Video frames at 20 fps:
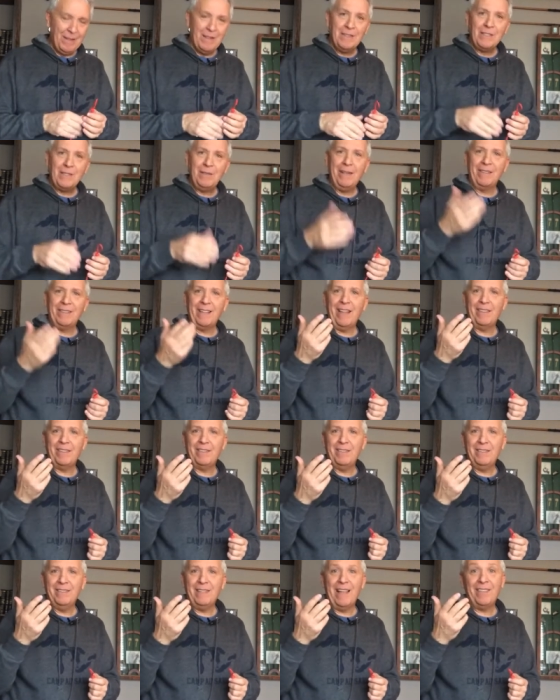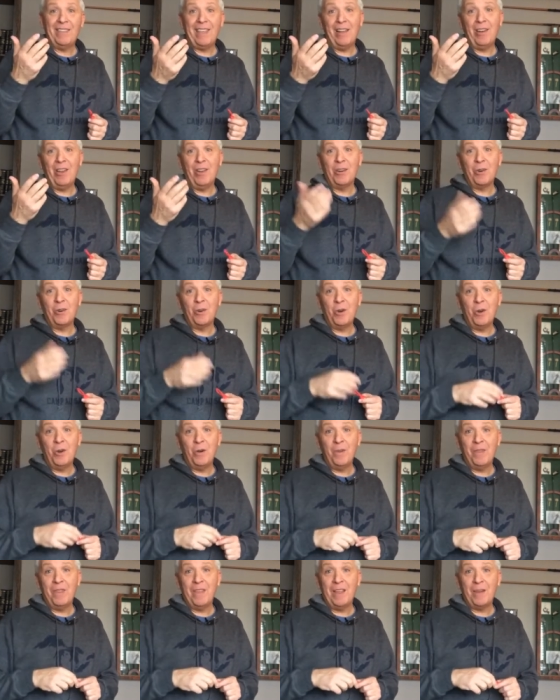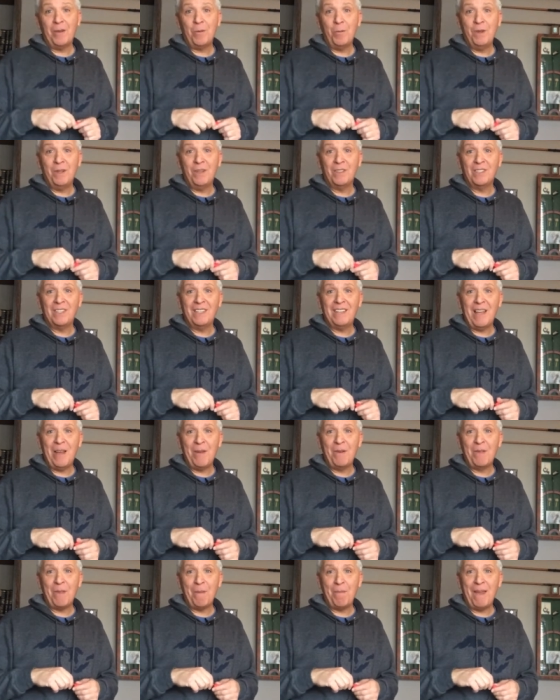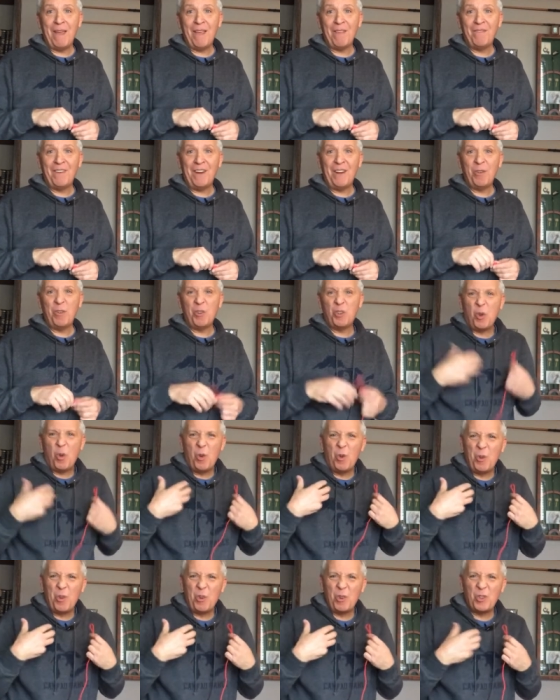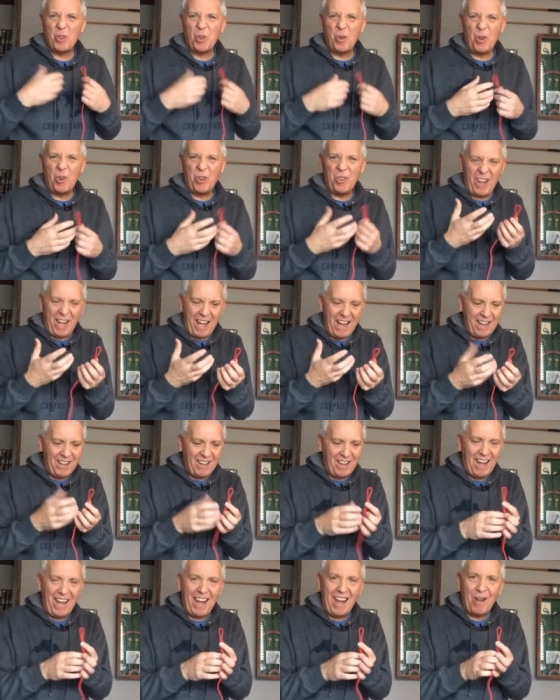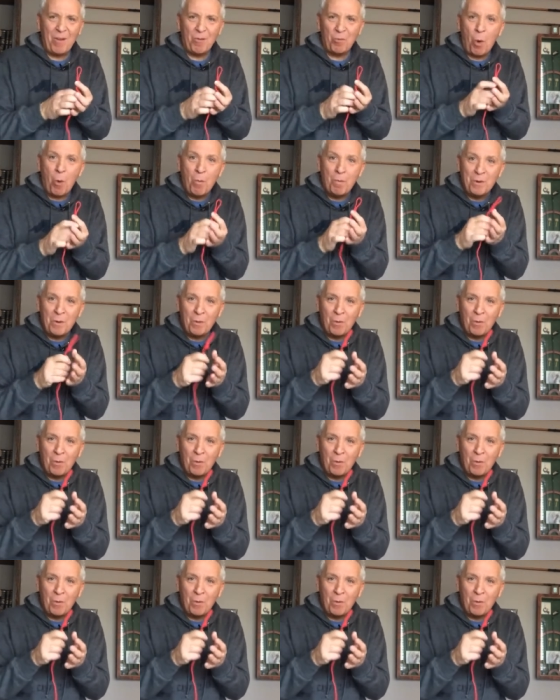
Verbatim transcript: Seemed that not that long ago that we could sit down with a Pathfinder shoulder to shoulder, hand to hand, rope to